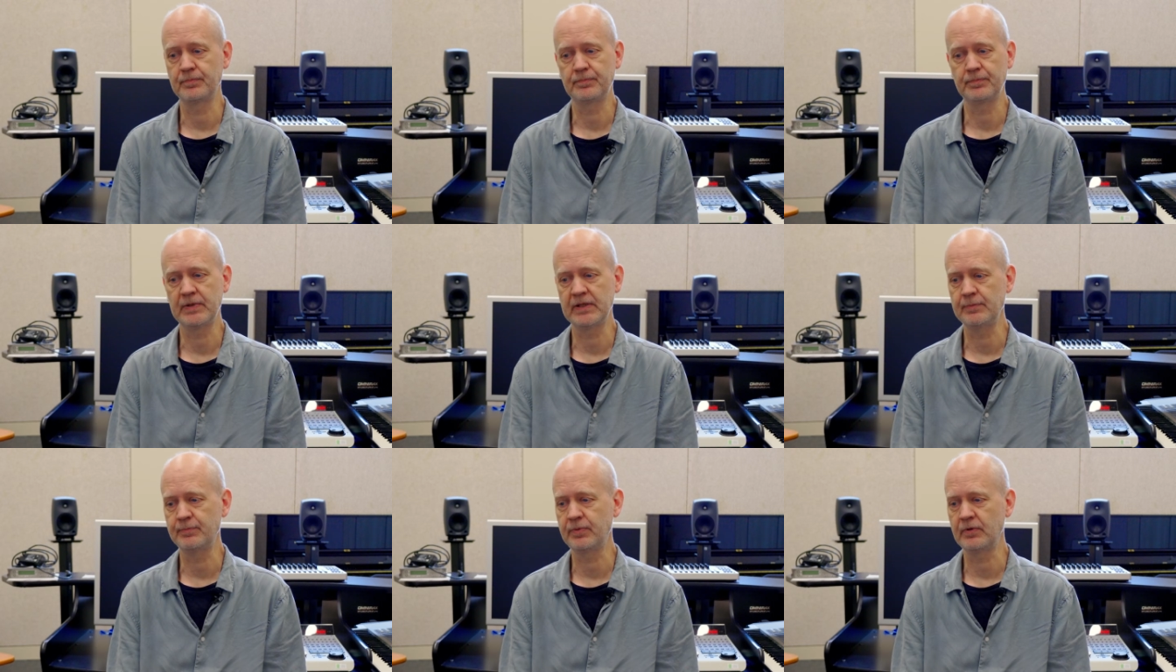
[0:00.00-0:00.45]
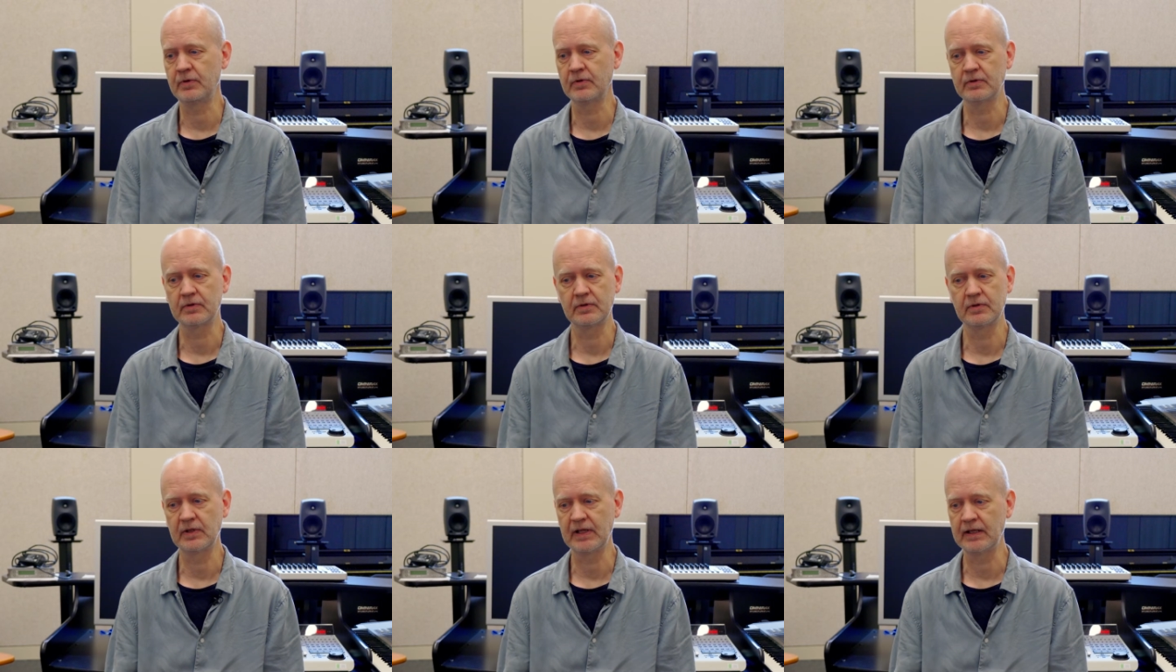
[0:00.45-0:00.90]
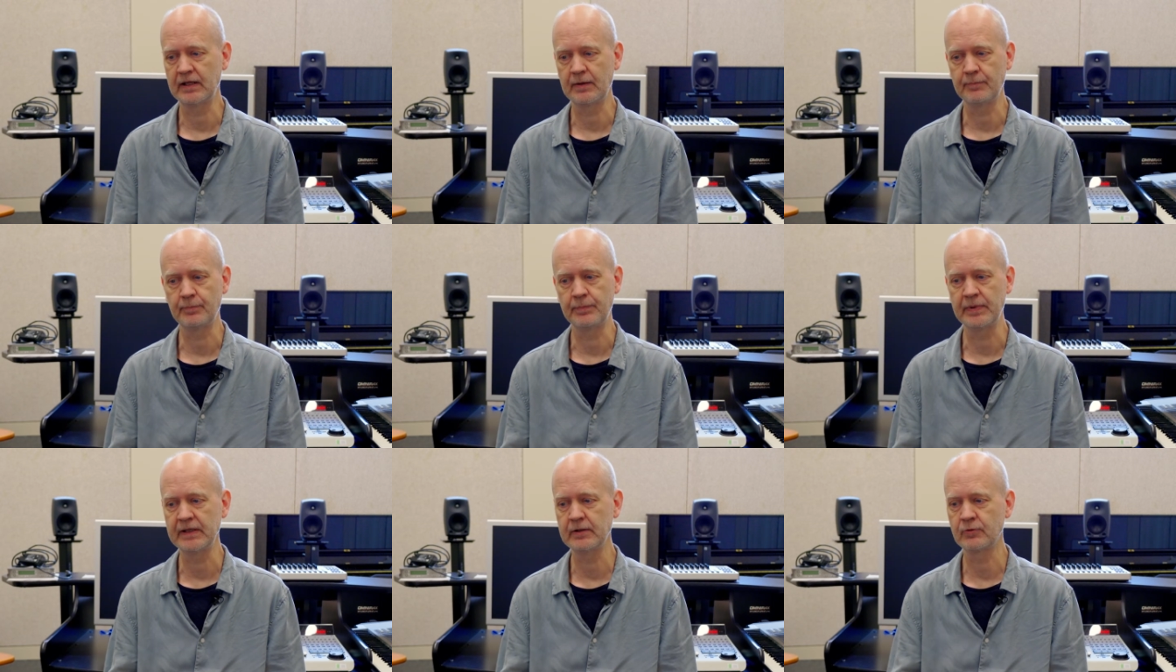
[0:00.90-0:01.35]
people, in a
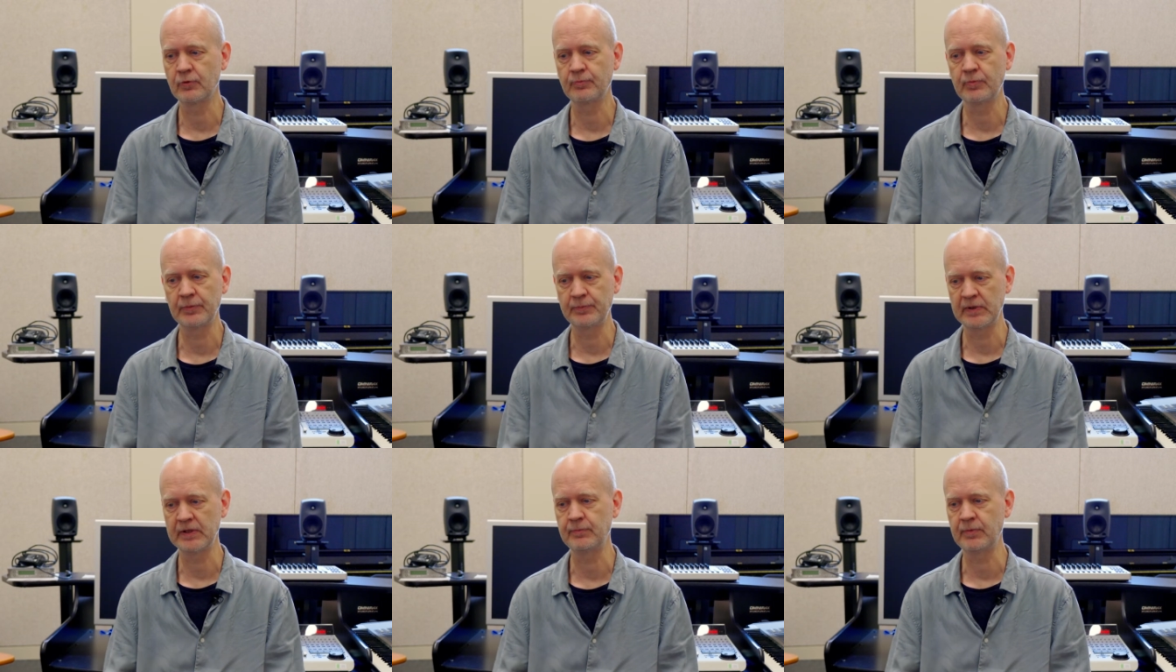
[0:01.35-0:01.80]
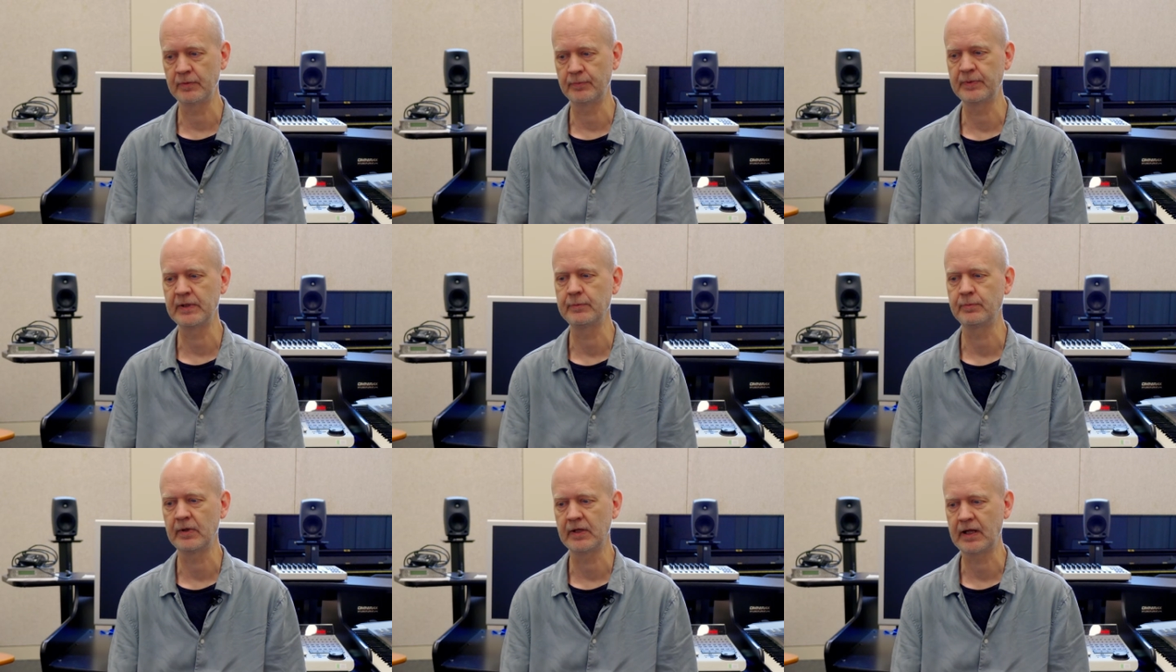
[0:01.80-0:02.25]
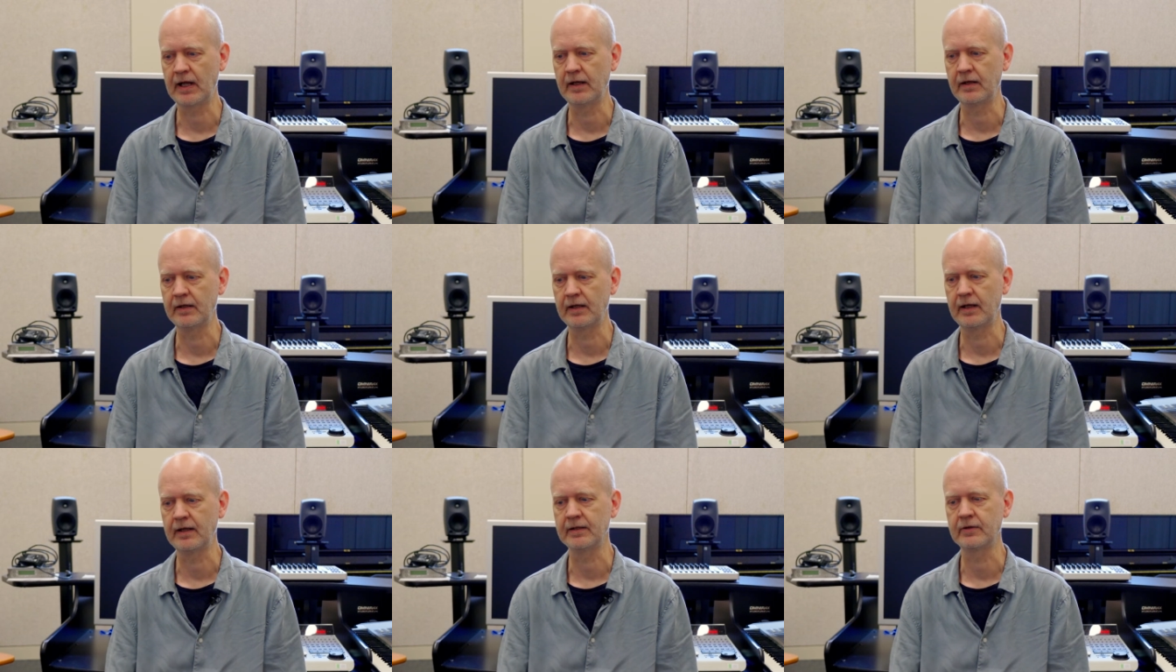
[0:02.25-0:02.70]
big group of people, people
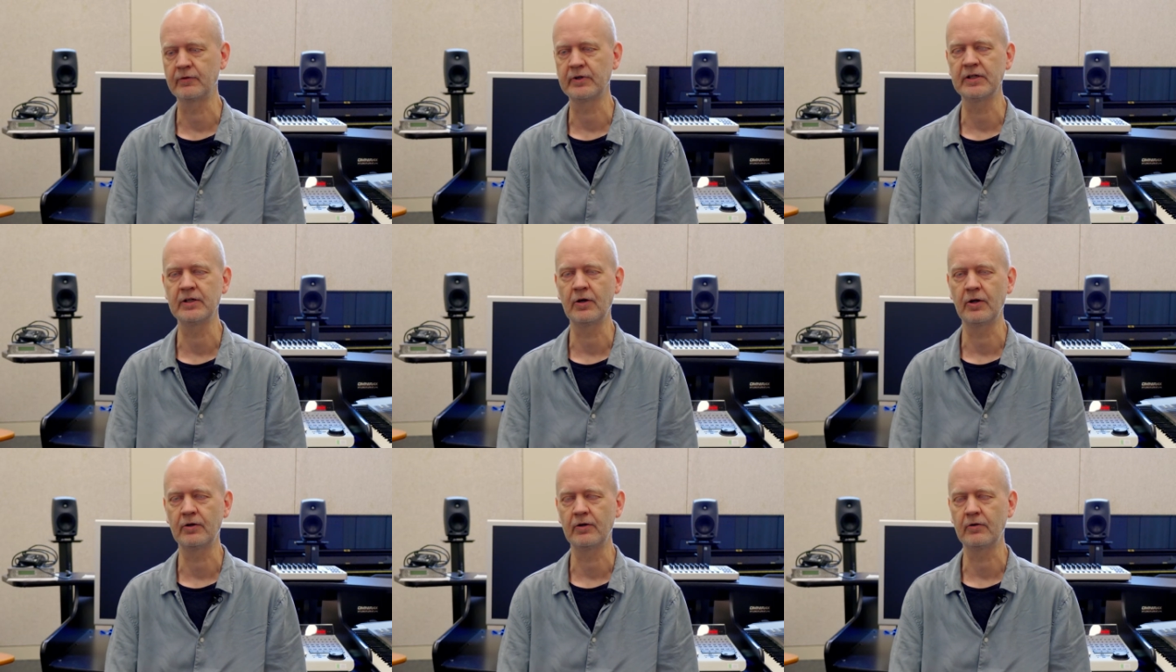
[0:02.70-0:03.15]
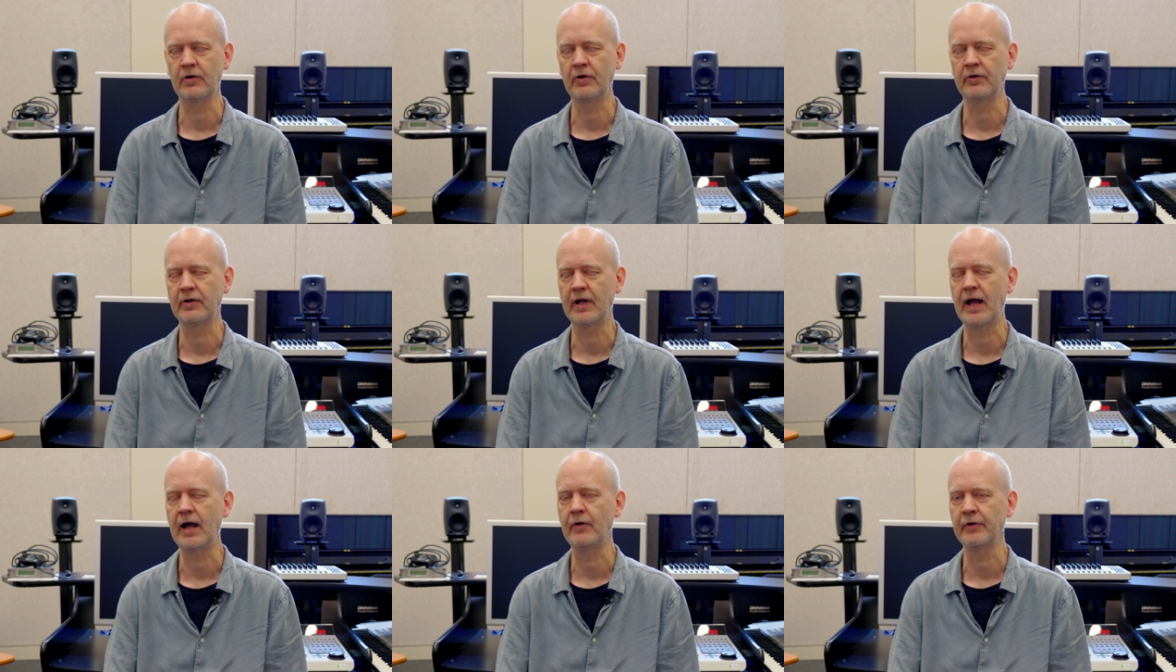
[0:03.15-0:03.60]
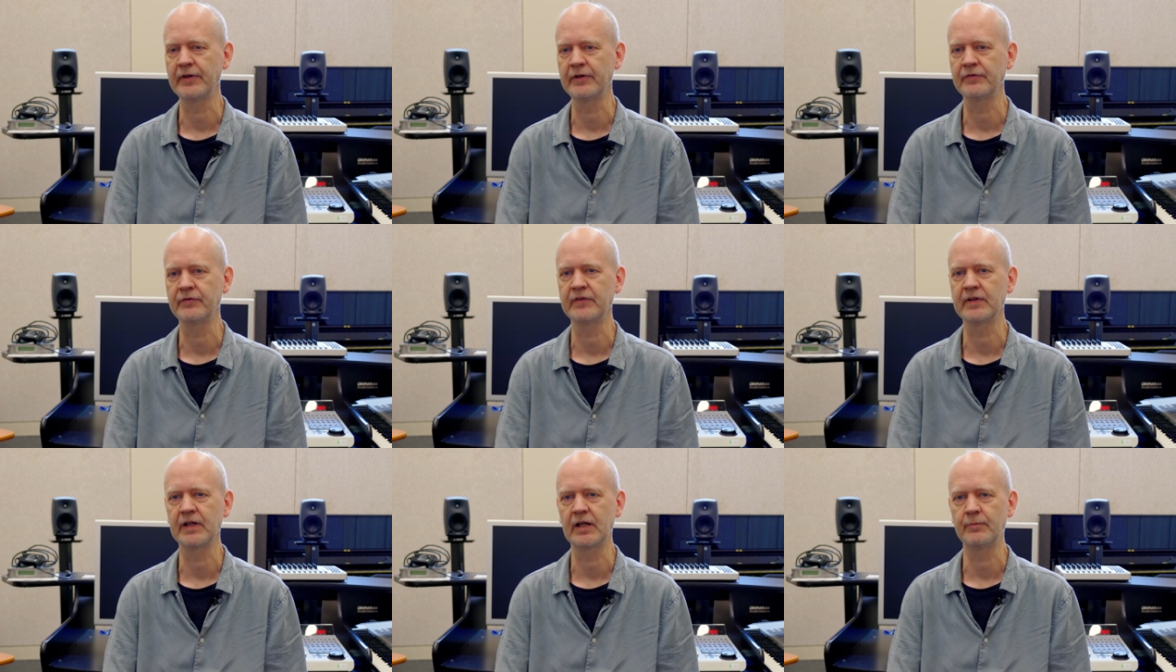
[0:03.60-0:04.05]
can agree on, on how they
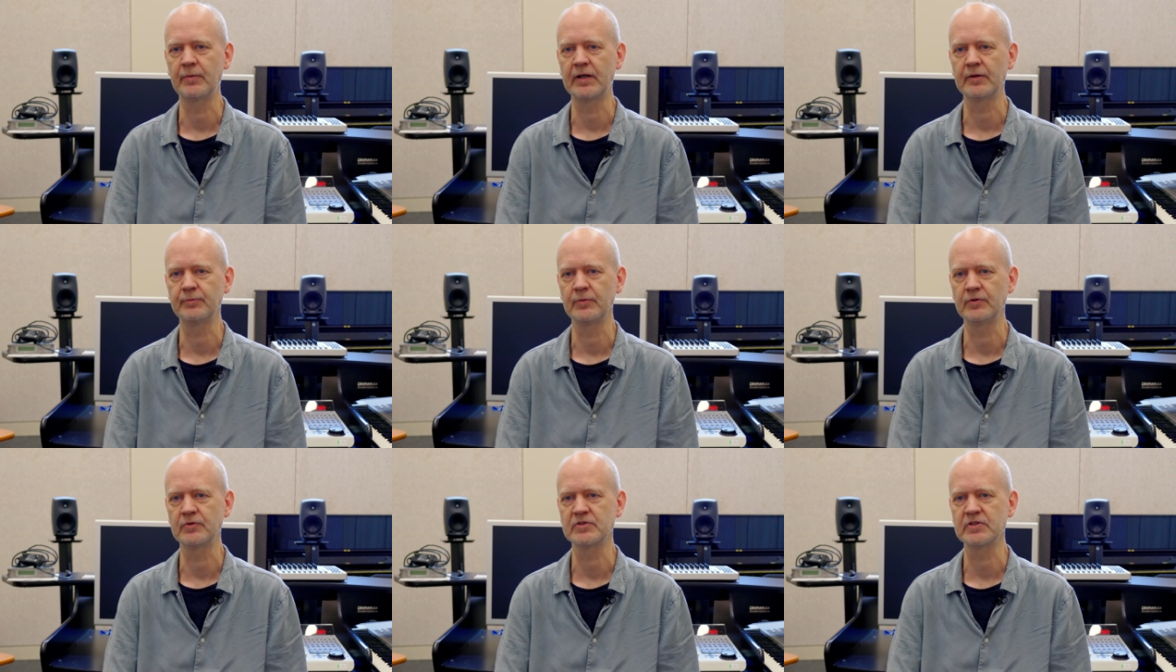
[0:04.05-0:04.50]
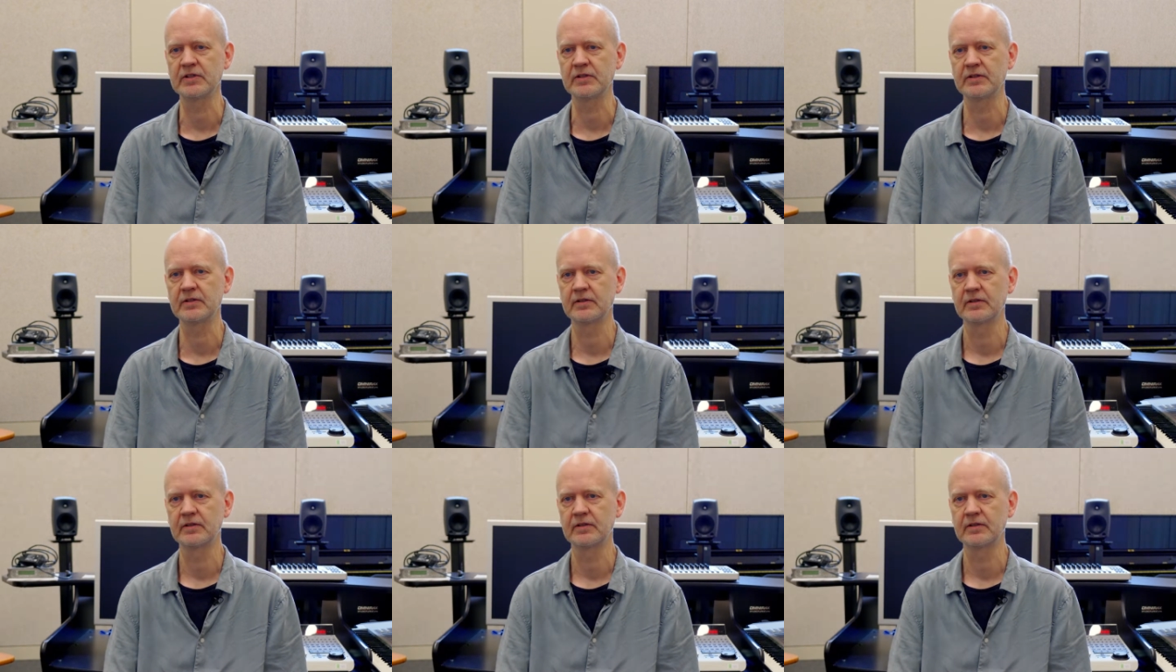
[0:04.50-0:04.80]
feel about music.